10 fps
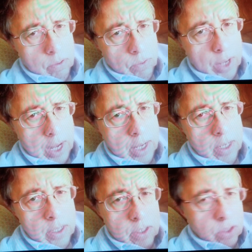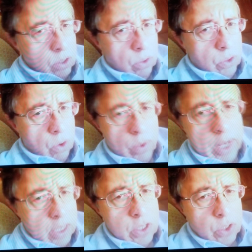Okay? So don't
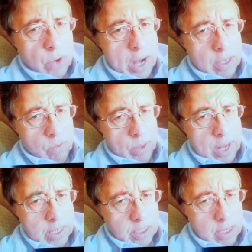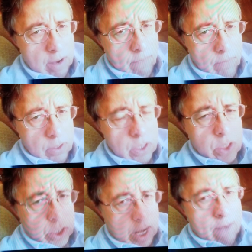get distracted with that stuff.
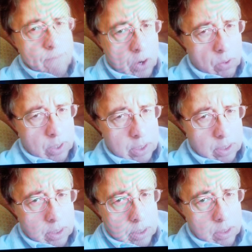Stay focused.